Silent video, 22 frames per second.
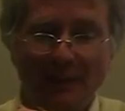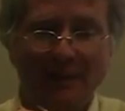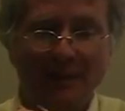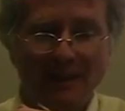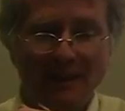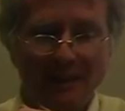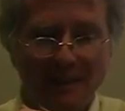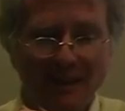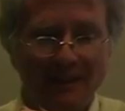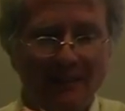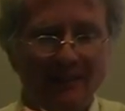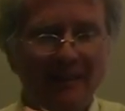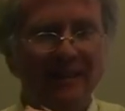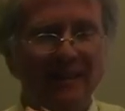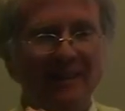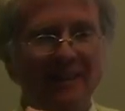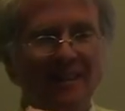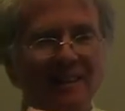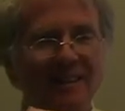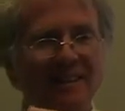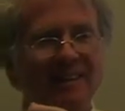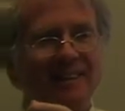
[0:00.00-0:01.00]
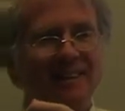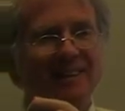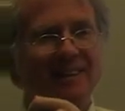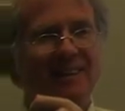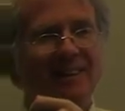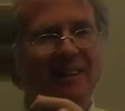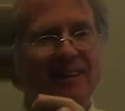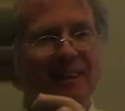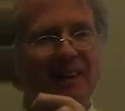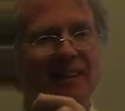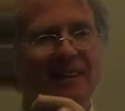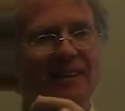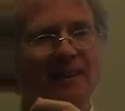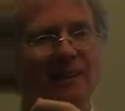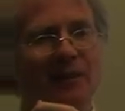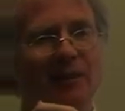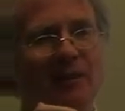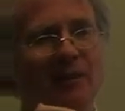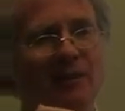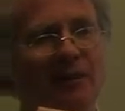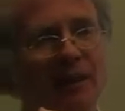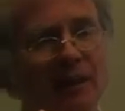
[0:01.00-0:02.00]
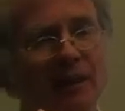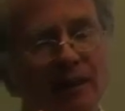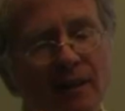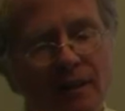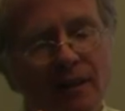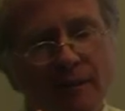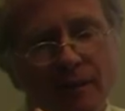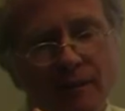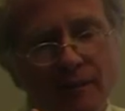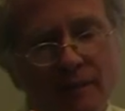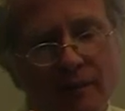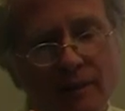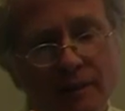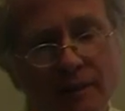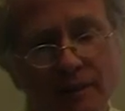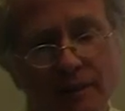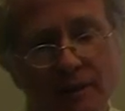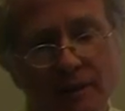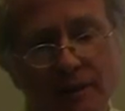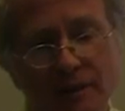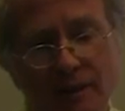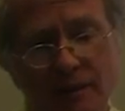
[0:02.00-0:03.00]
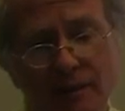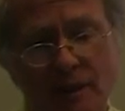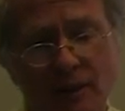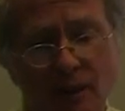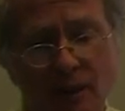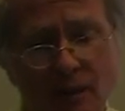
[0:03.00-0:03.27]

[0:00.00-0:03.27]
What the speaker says: like chilies either. Okay, so this is a